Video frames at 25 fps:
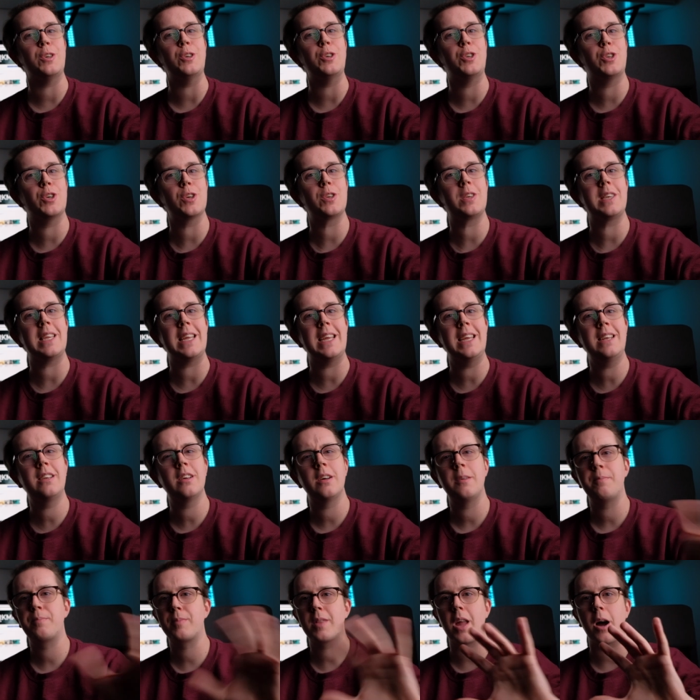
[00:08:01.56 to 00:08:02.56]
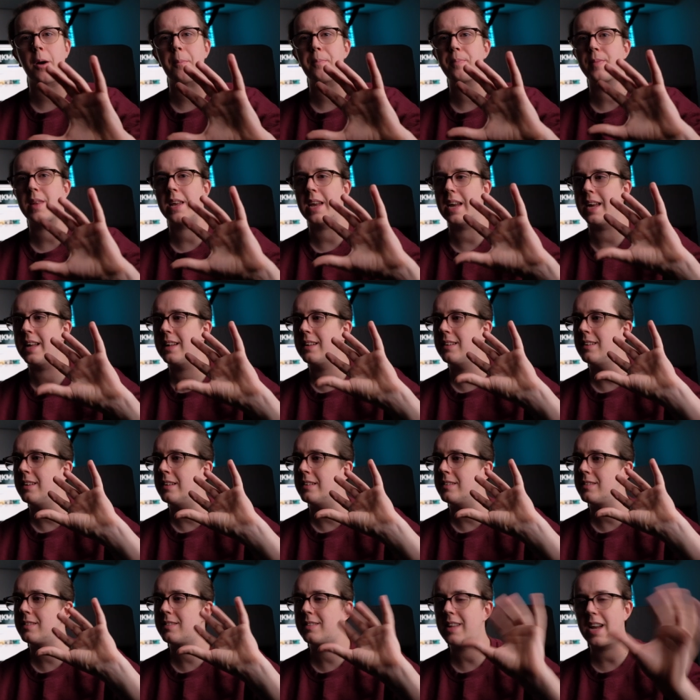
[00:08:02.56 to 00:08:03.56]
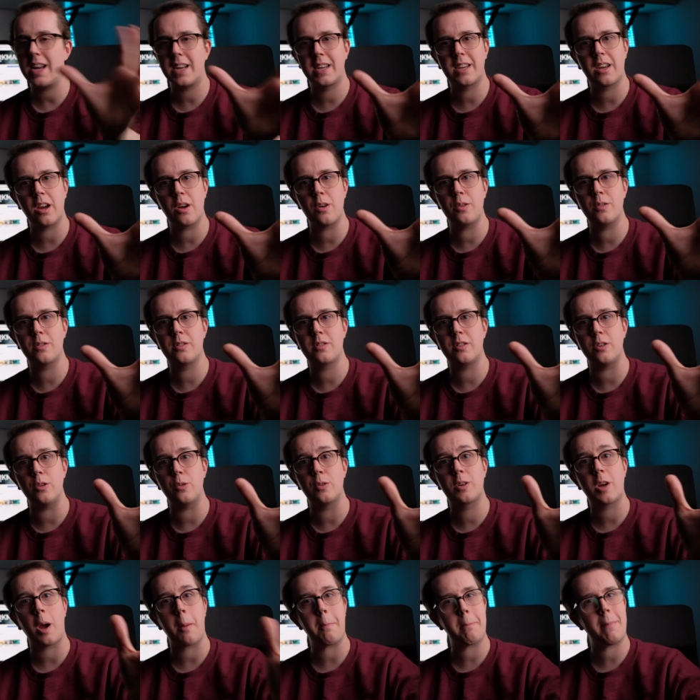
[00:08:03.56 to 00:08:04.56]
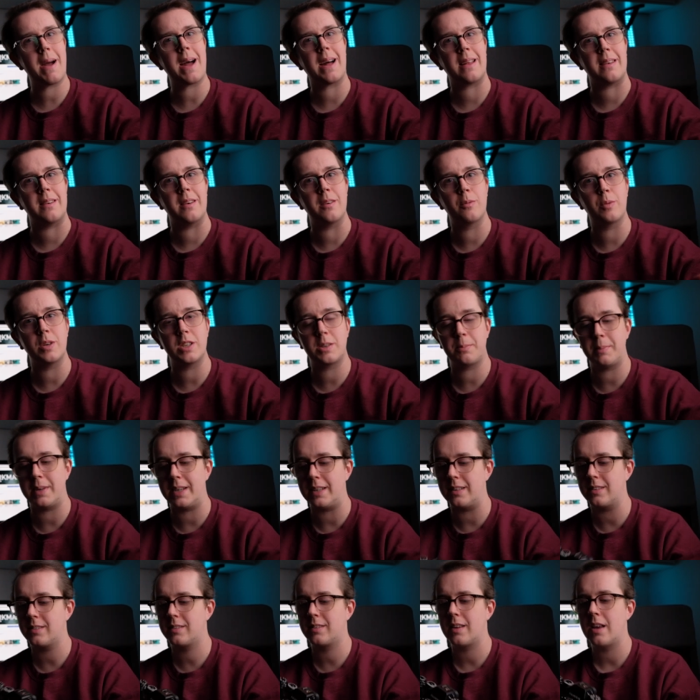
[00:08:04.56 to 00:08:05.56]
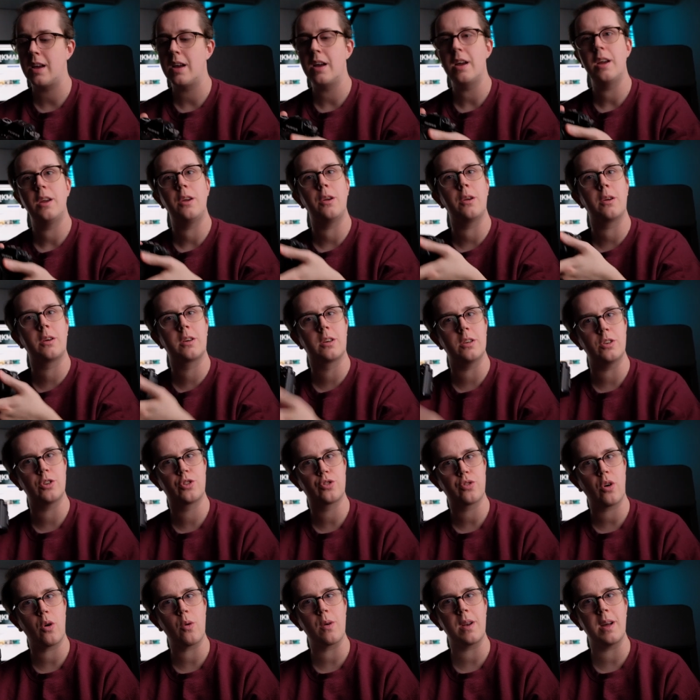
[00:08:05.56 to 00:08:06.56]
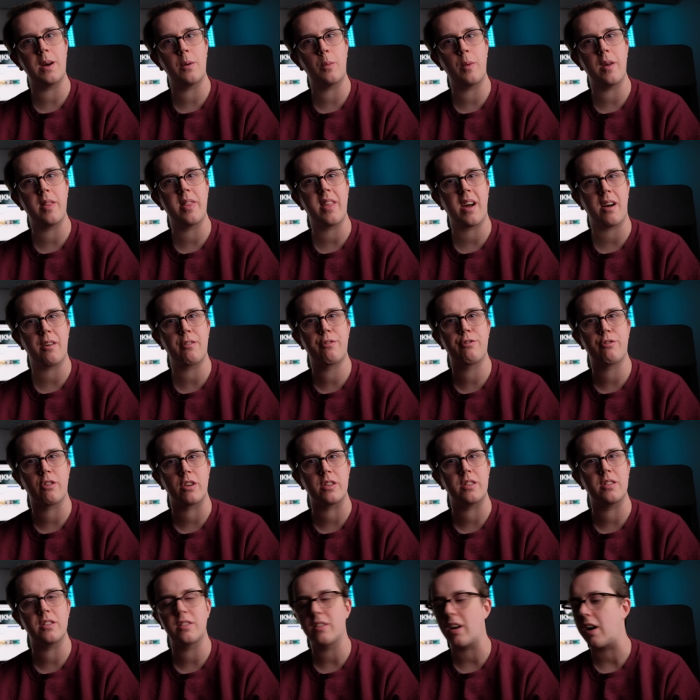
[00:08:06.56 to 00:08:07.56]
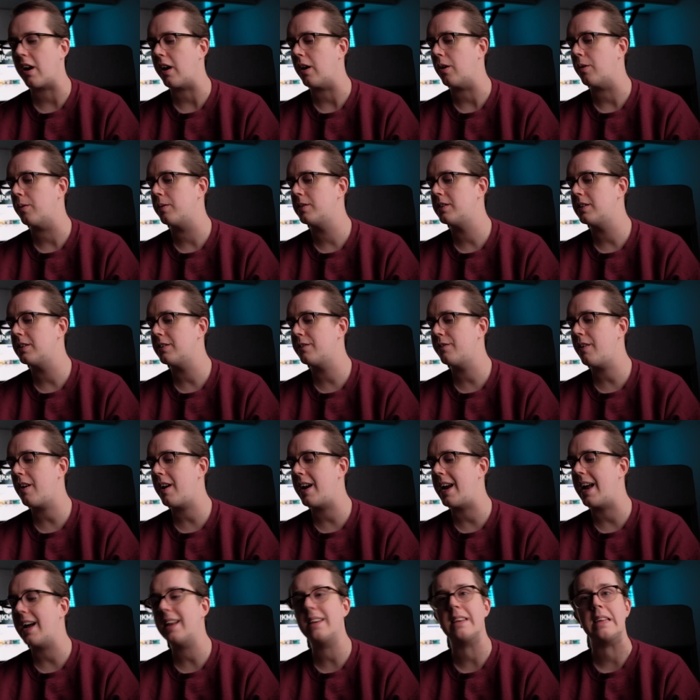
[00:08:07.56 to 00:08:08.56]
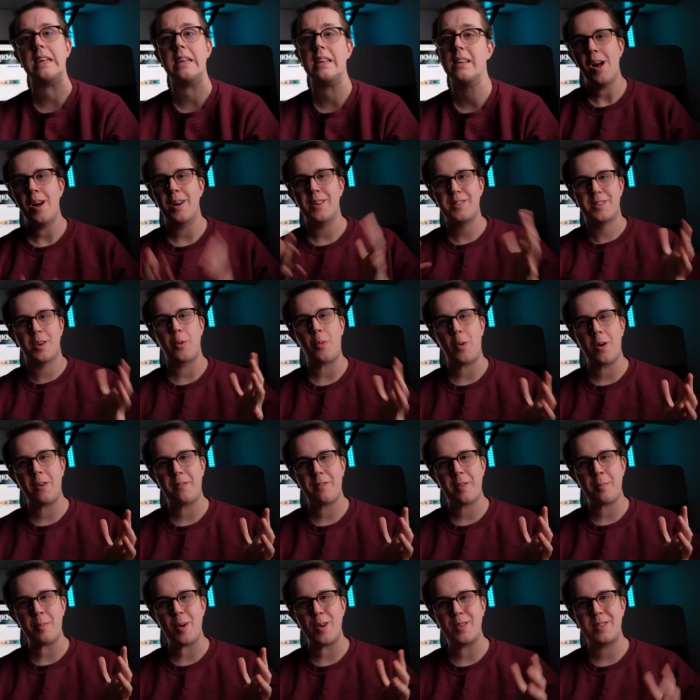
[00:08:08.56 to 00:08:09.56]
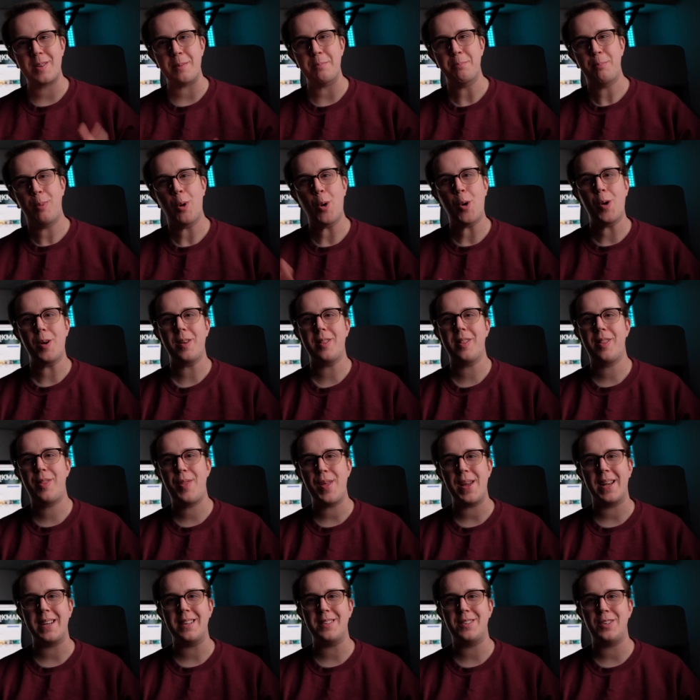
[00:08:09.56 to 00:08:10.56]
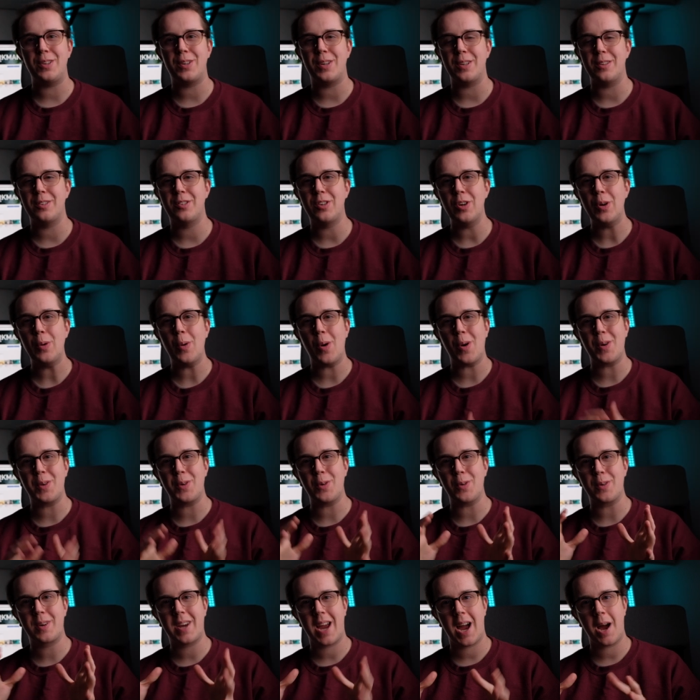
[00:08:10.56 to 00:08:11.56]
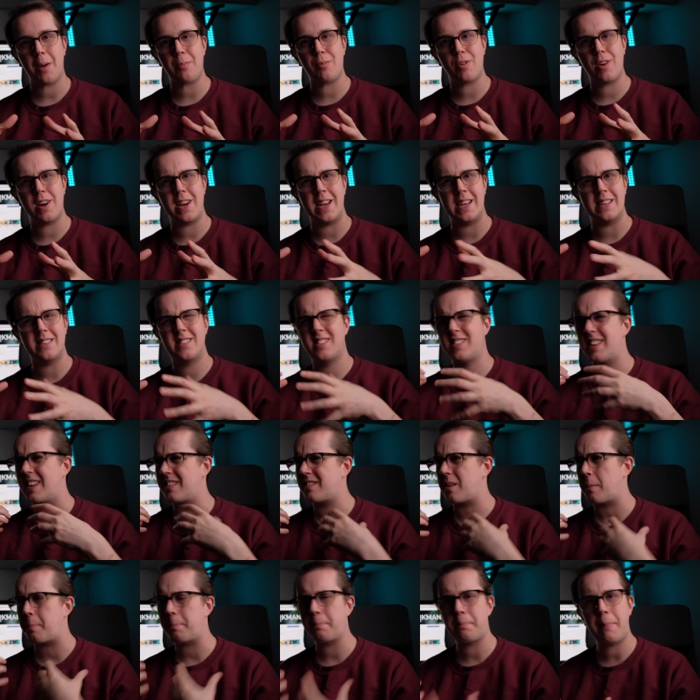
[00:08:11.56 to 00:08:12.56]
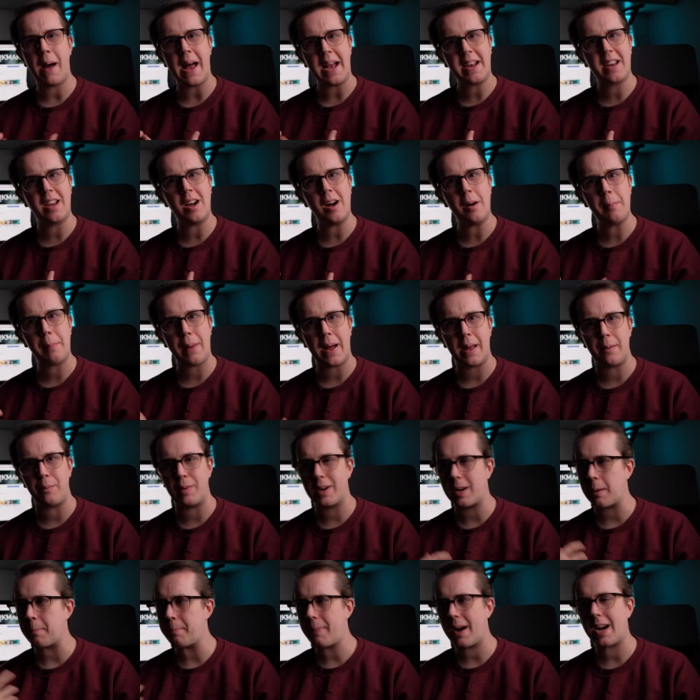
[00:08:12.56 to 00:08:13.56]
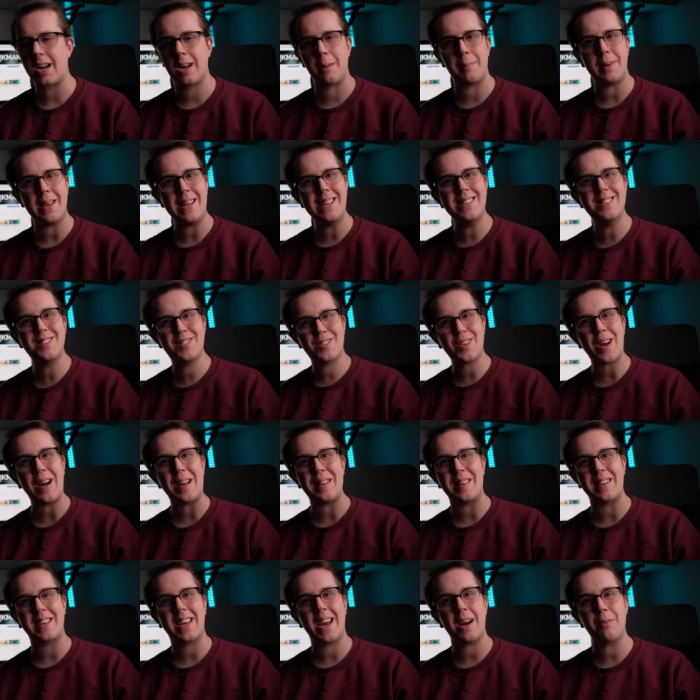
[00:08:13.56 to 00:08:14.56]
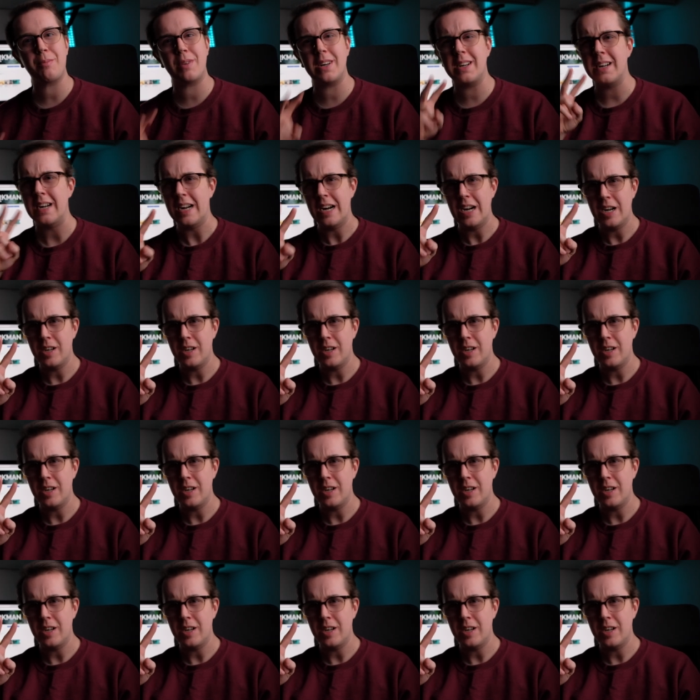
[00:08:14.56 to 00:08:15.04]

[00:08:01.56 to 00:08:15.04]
you should need. No, it instead goes to command, which means you can control it with that front dial, which is very handy. So one of the most important things you can do on your camera is set a backup, and we can backup inside the camera